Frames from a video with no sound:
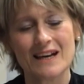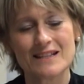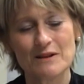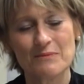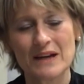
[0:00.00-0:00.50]

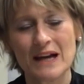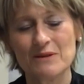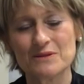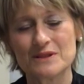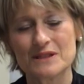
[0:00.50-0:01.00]

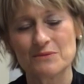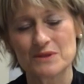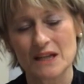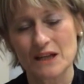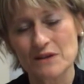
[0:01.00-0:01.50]
It
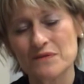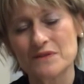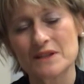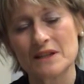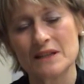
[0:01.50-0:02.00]
was a
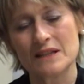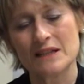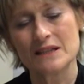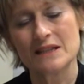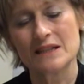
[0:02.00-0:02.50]
gift
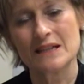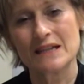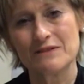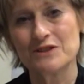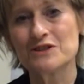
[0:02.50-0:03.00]

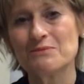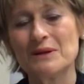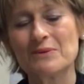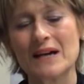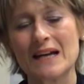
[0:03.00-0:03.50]
given to
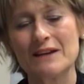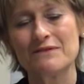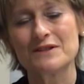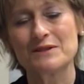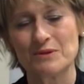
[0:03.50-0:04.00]
me when I
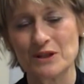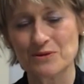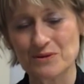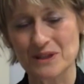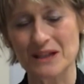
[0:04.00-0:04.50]
left Te Puni
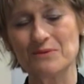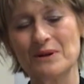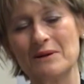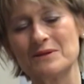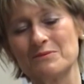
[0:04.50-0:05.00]
Kokiri,
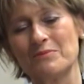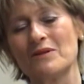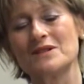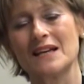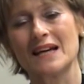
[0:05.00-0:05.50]
where I was a
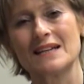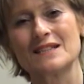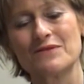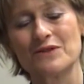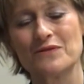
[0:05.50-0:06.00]
policy analyst
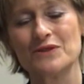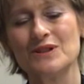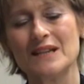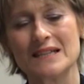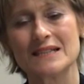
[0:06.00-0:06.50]
for a few
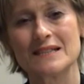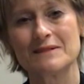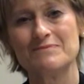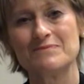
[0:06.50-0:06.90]
years.